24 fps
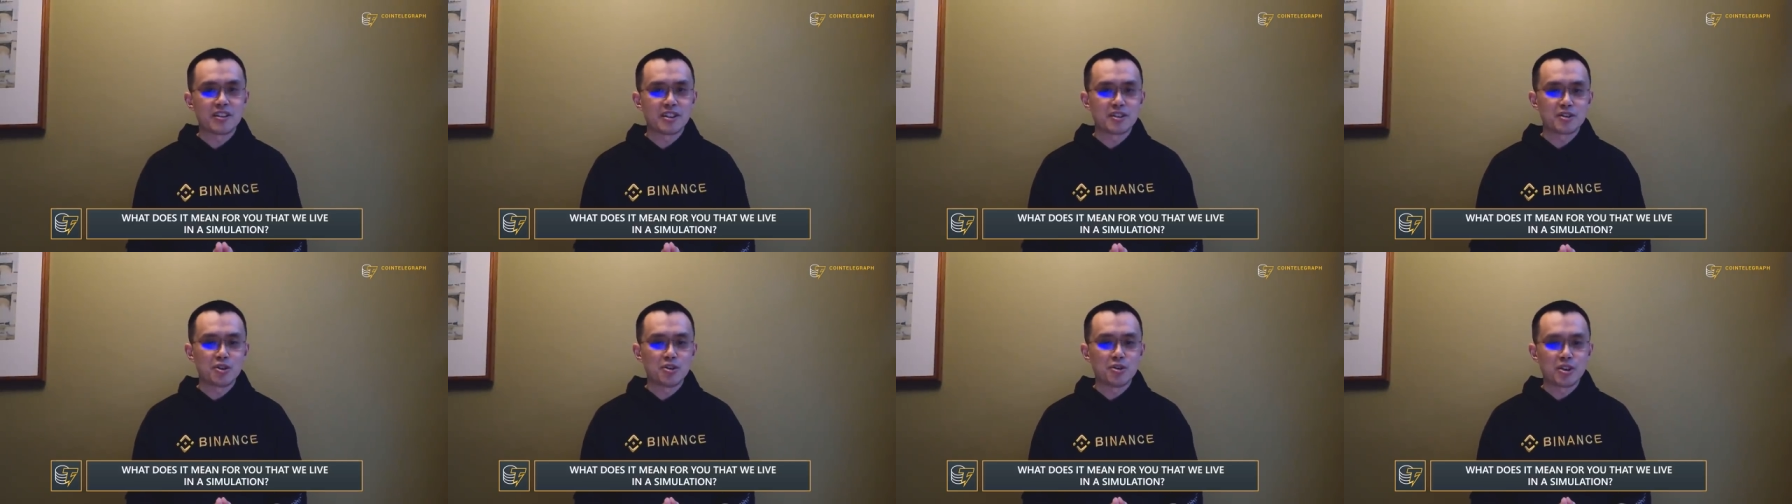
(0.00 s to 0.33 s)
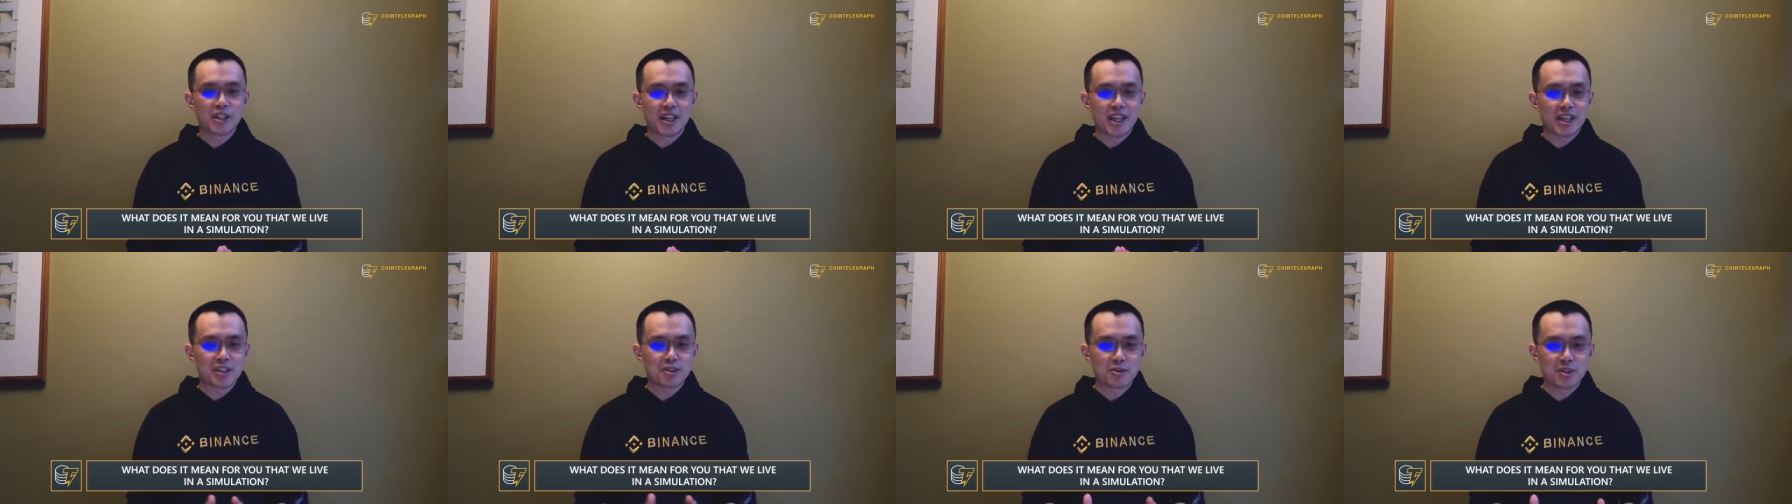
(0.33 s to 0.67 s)
There's no
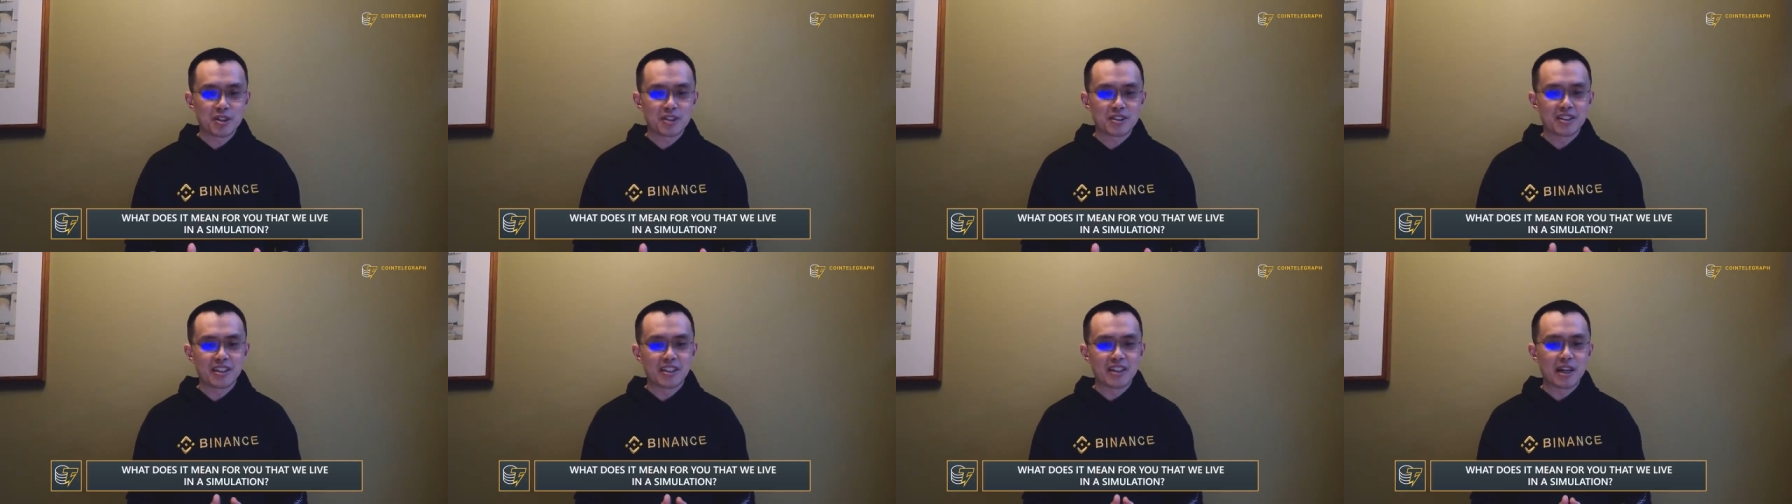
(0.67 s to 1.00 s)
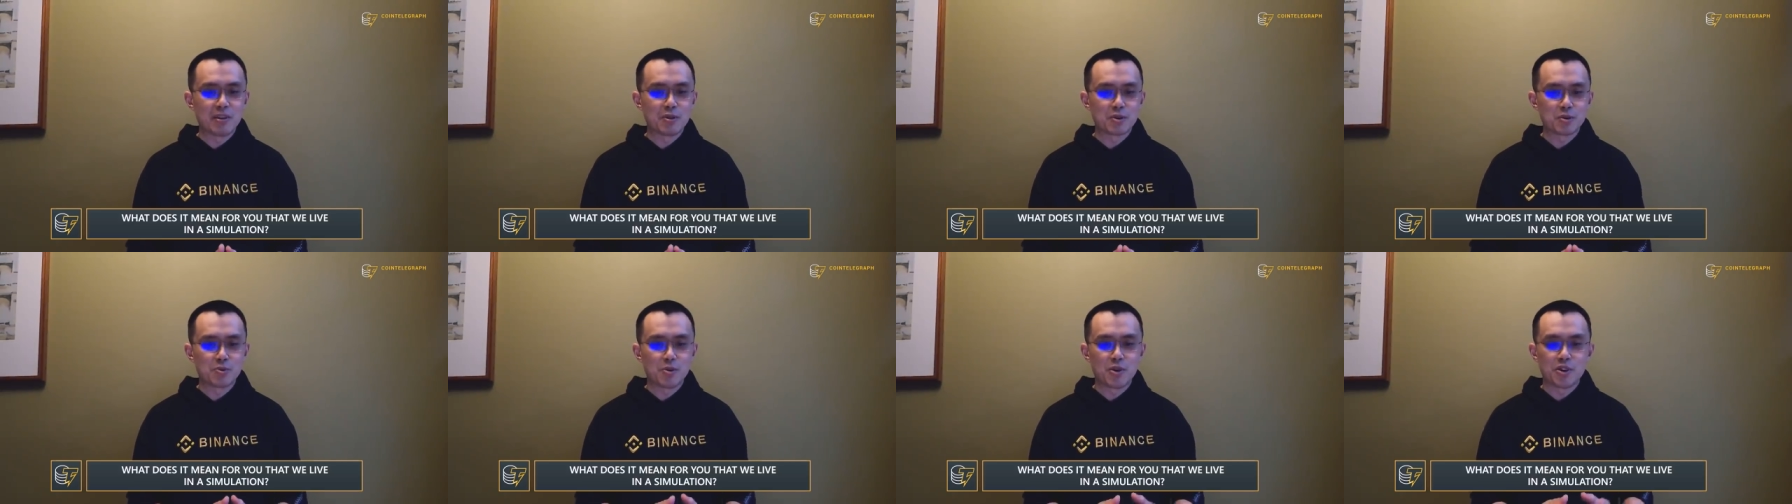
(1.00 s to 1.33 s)
electricity.
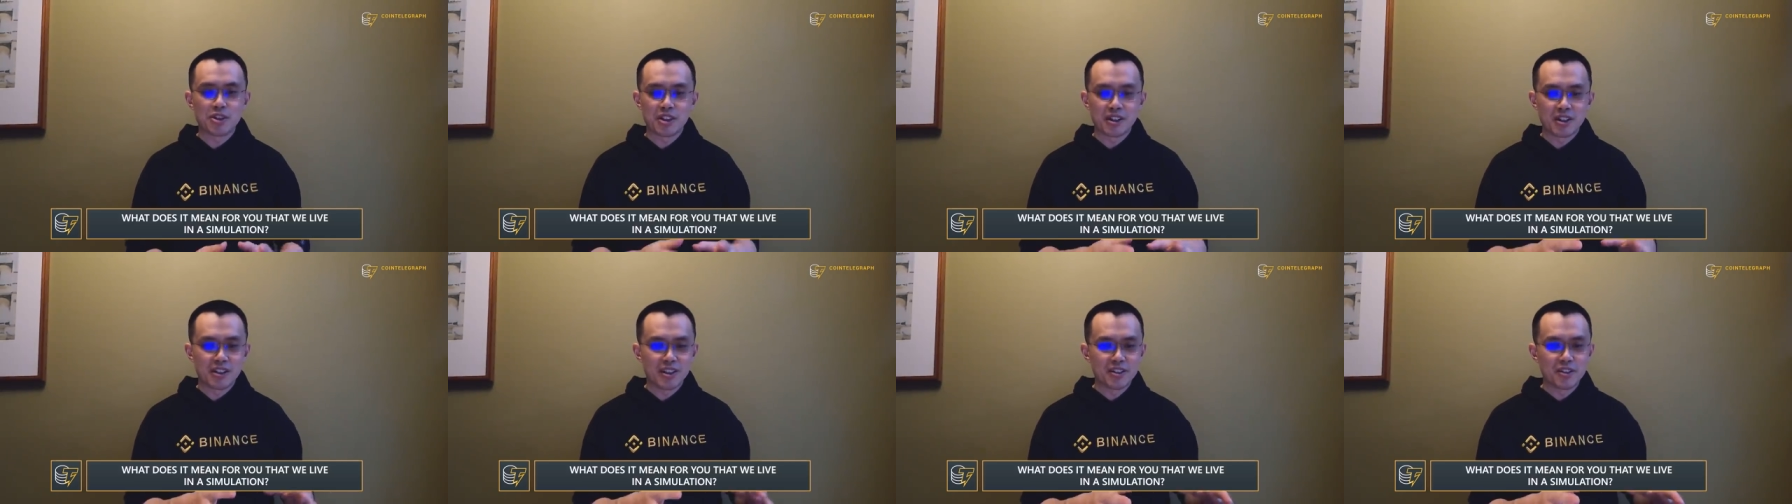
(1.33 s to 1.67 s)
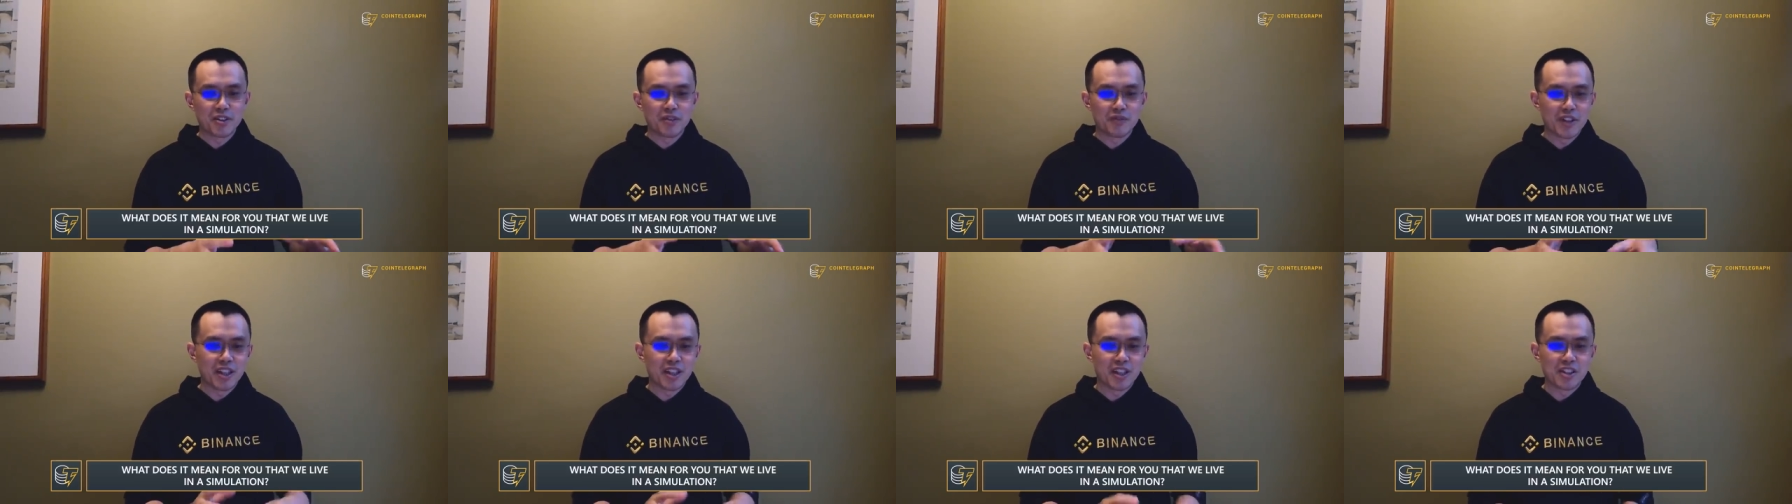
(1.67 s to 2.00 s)
I was born in a
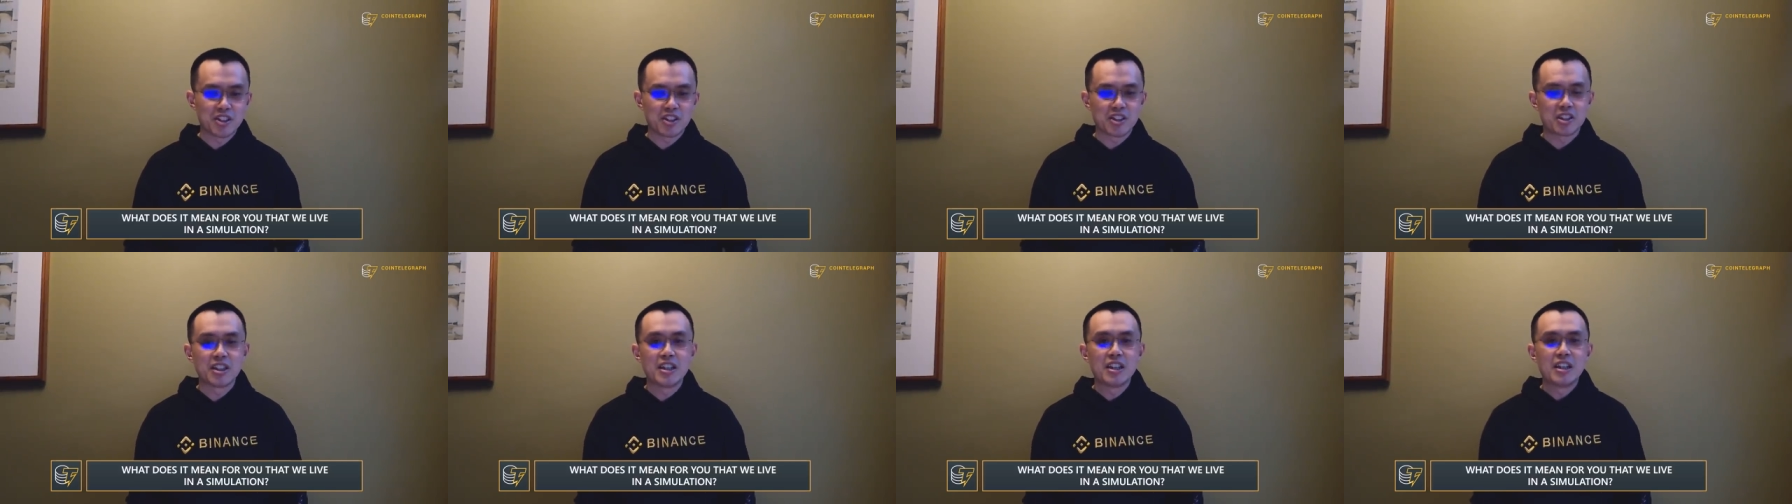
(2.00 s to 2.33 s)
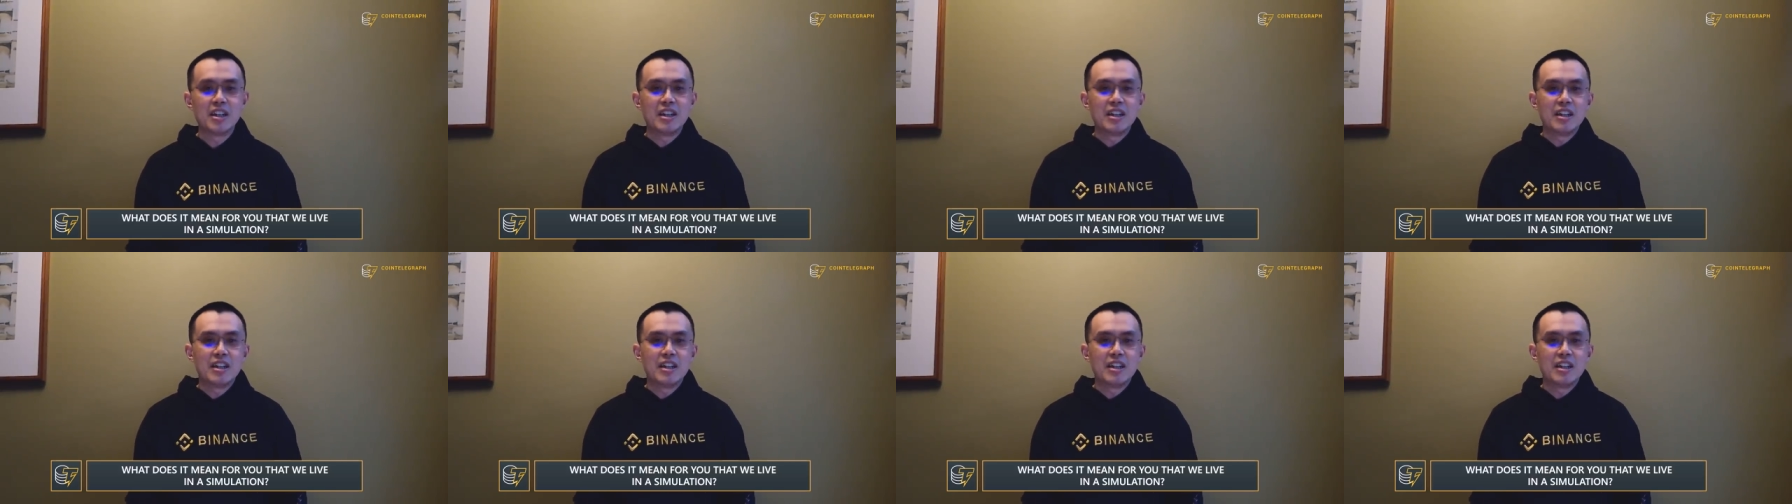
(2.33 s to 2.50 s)
little village,